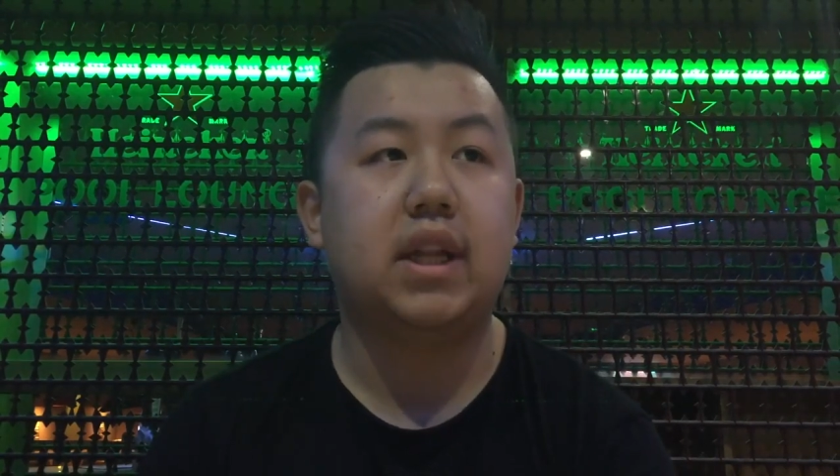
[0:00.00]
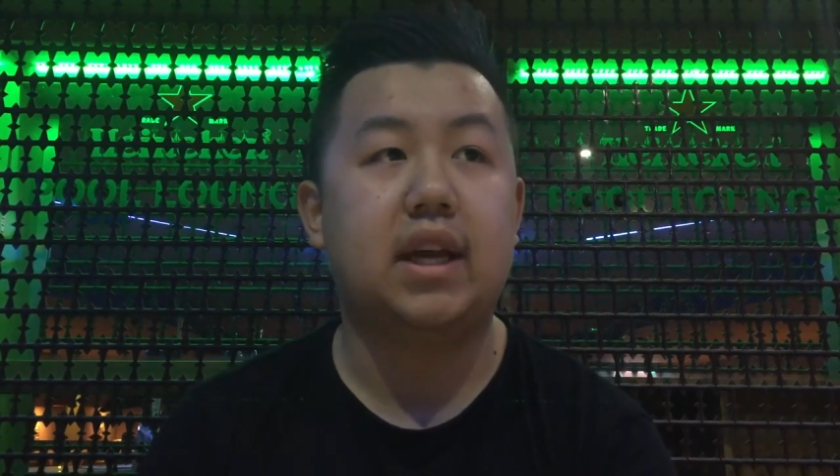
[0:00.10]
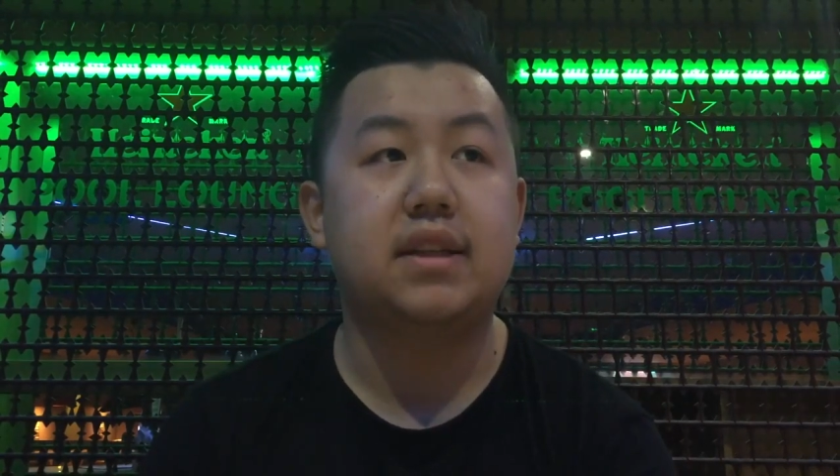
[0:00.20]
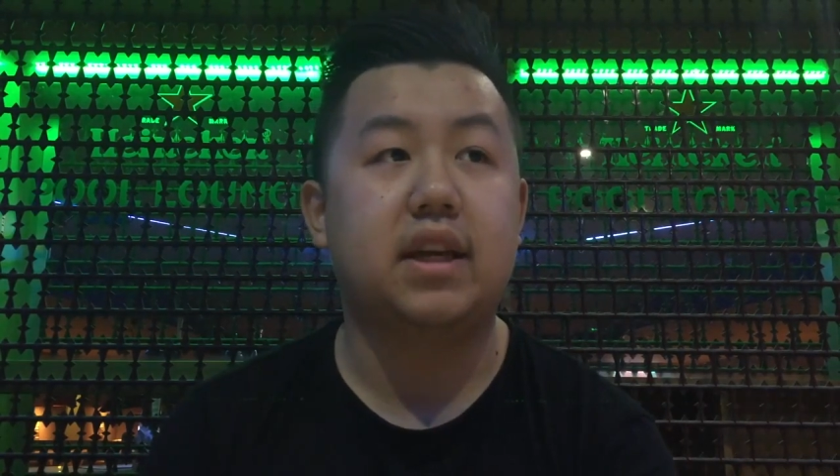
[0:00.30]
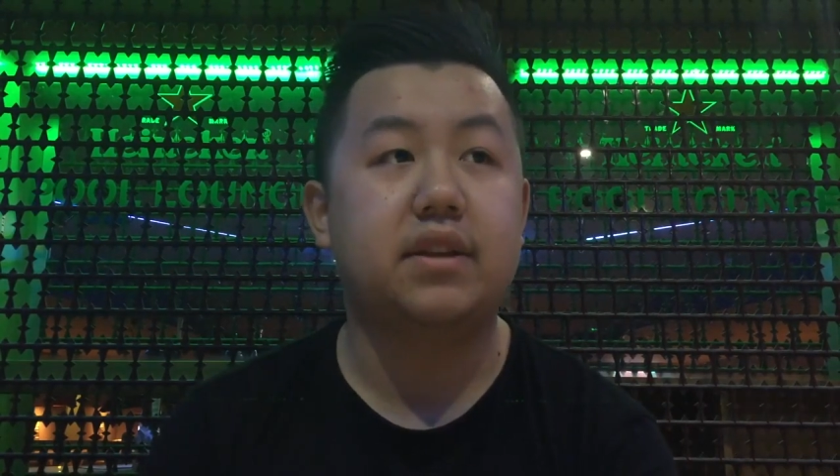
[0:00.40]

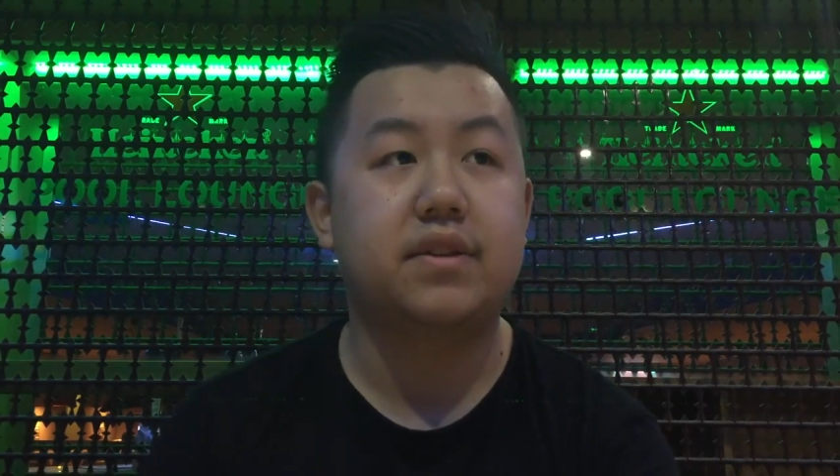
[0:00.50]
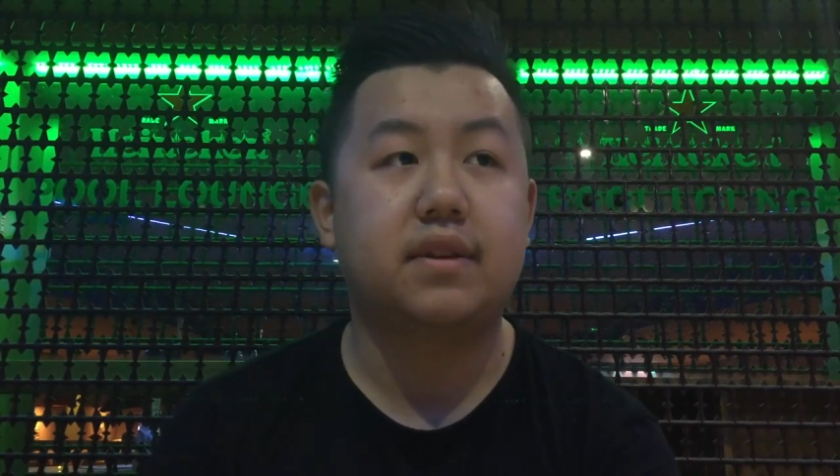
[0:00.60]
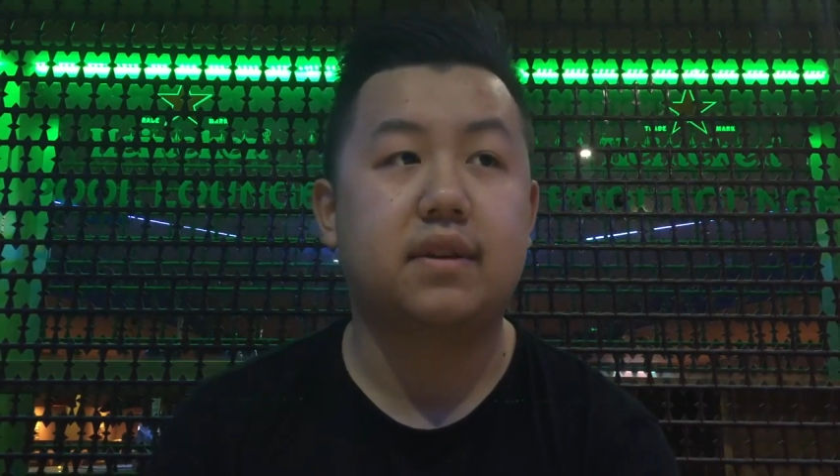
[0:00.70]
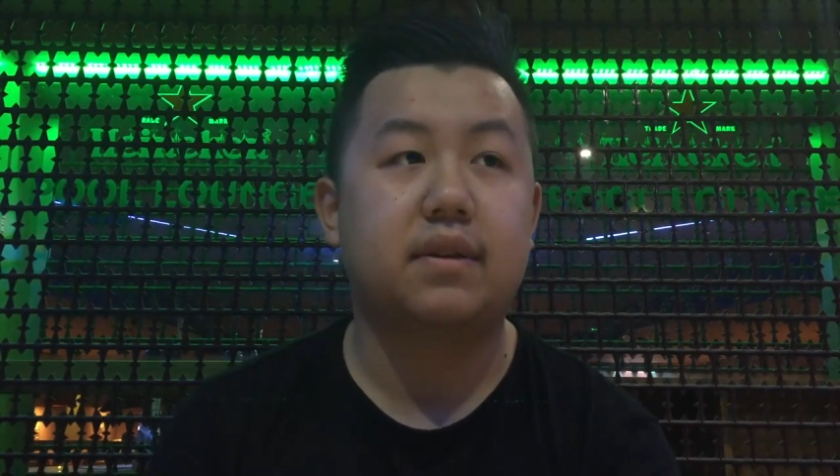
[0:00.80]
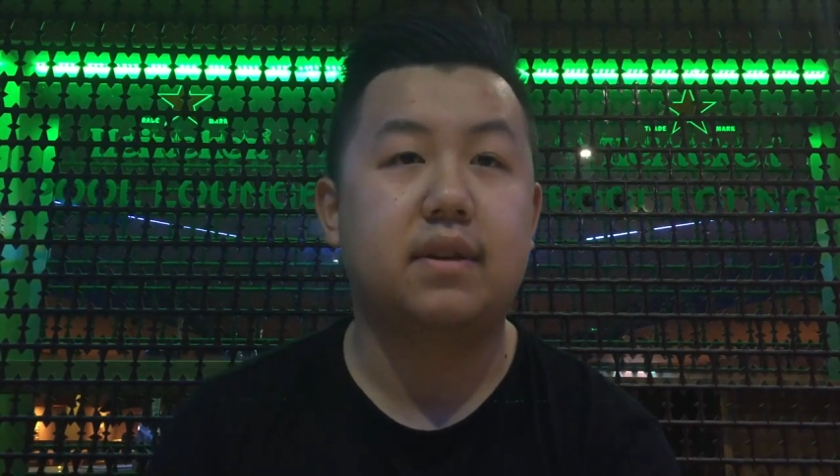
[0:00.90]
I said, just
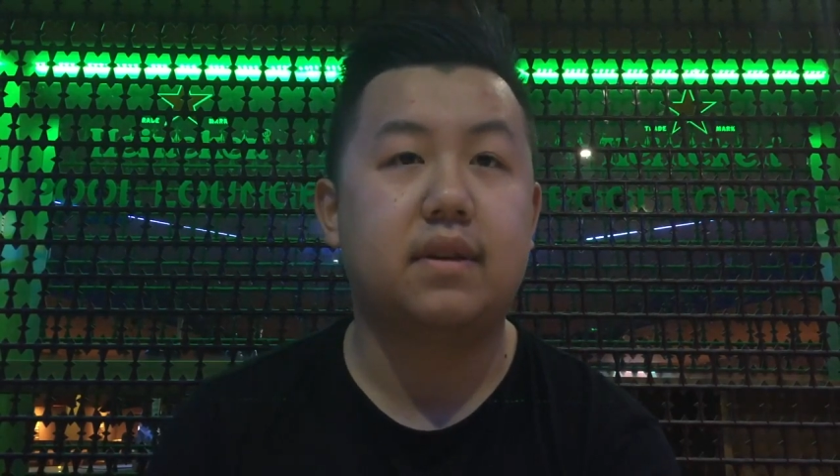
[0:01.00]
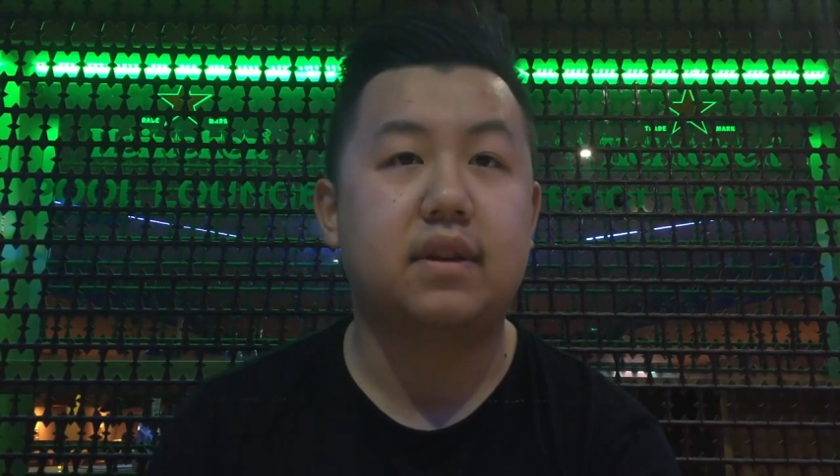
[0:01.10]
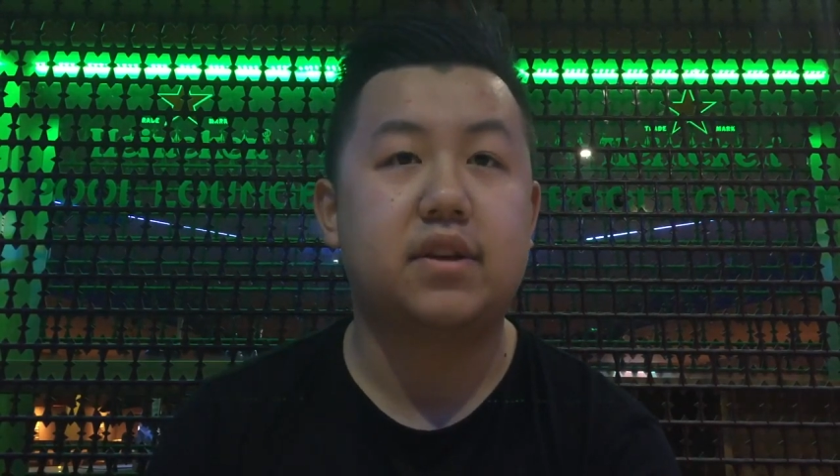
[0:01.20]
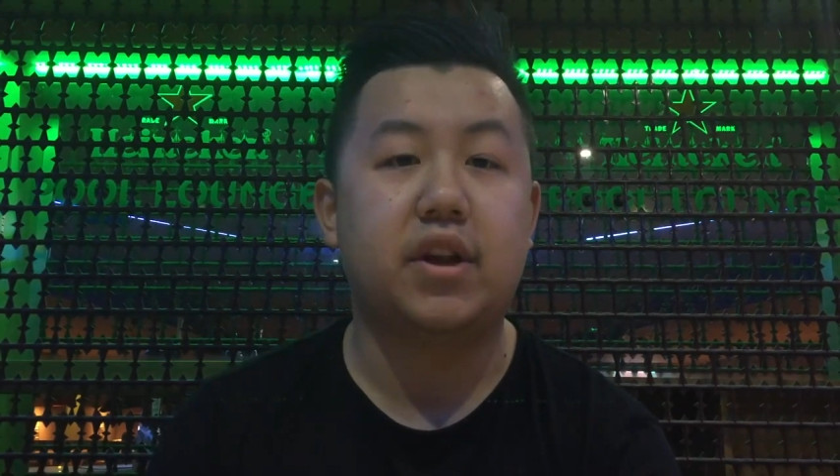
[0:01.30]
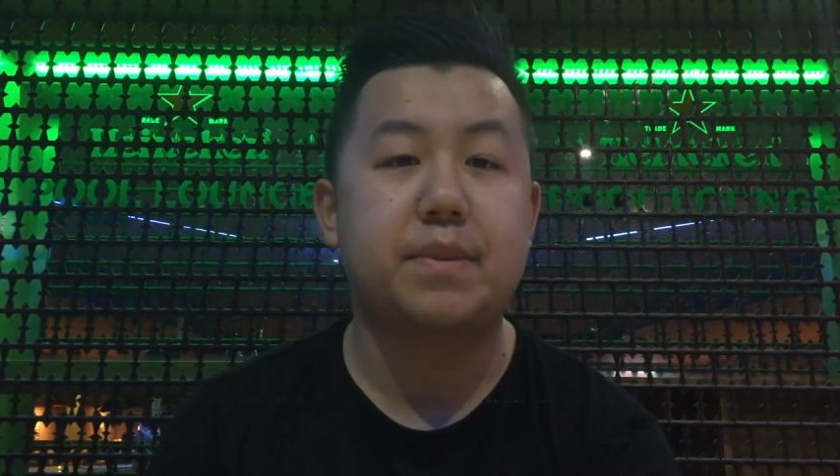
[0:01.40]

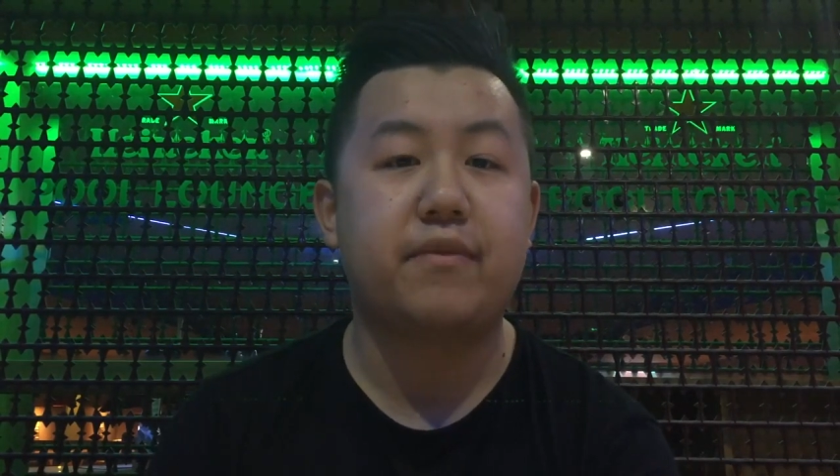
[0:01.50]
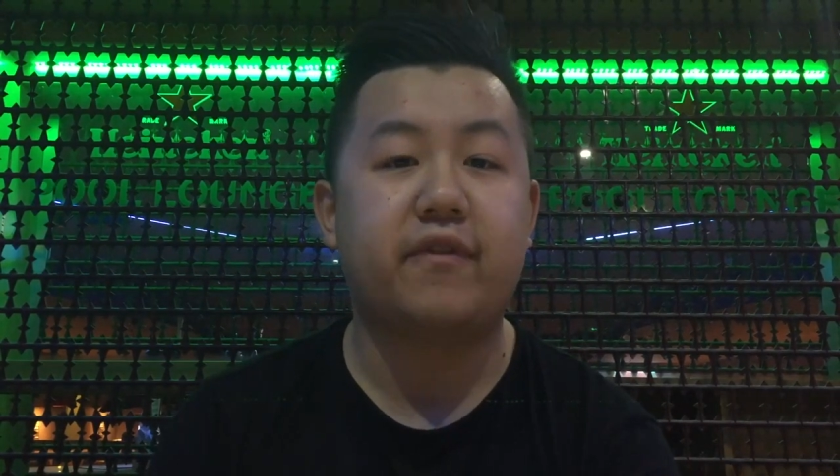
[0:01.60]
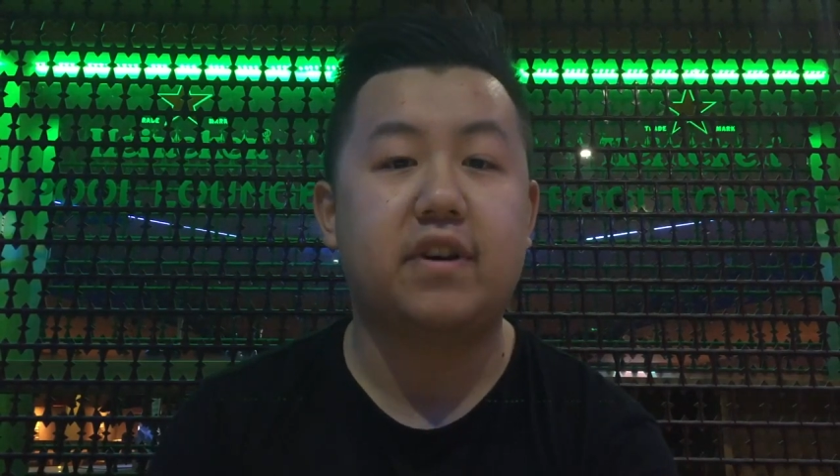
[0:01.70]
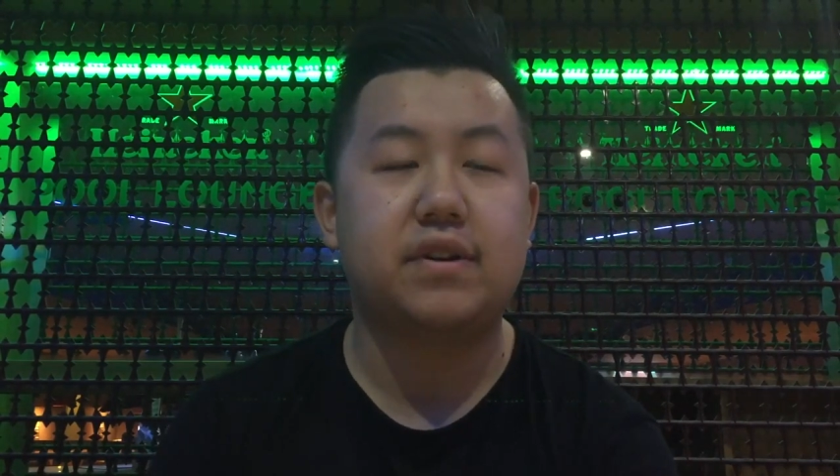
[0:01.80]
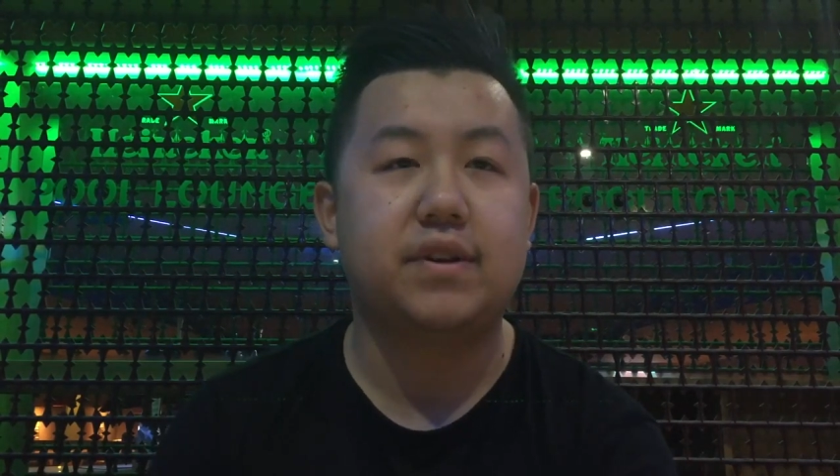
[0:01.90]
turning
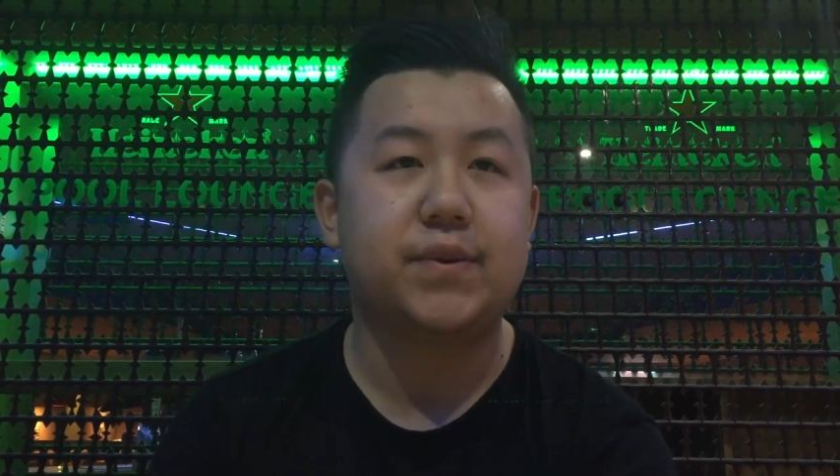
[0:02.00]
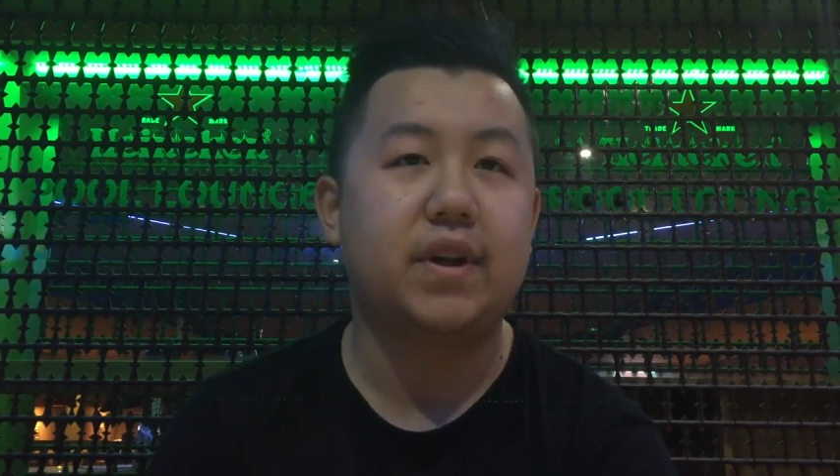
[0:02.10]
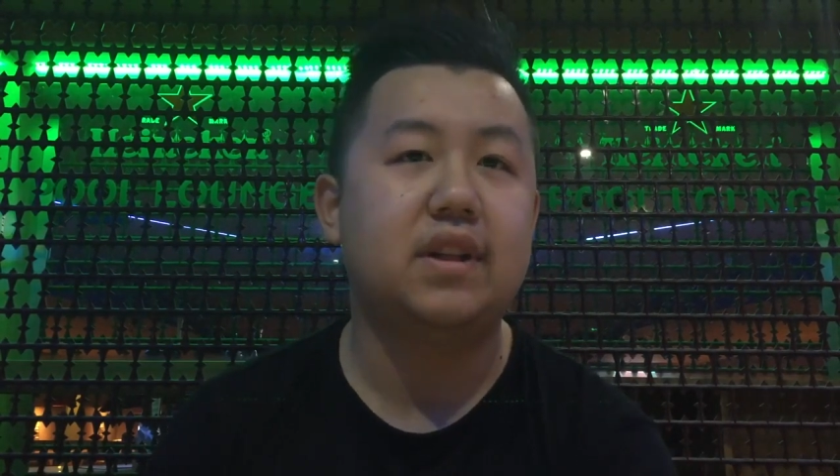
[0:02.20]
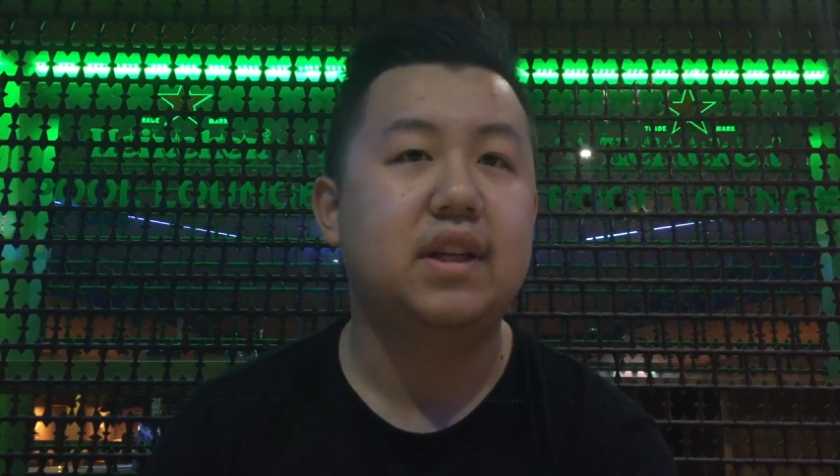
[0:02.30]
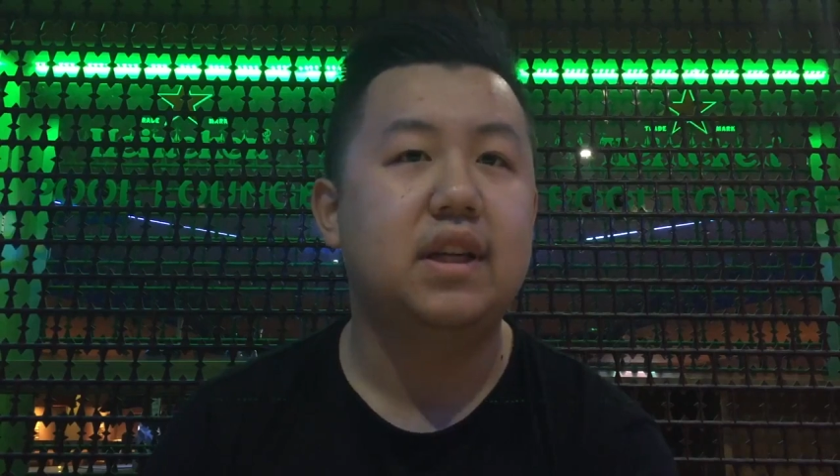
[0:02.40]
professional as
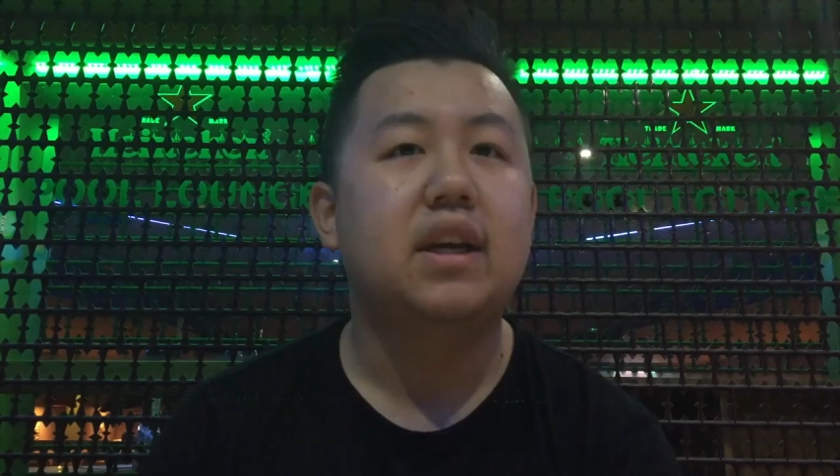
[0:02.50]
well.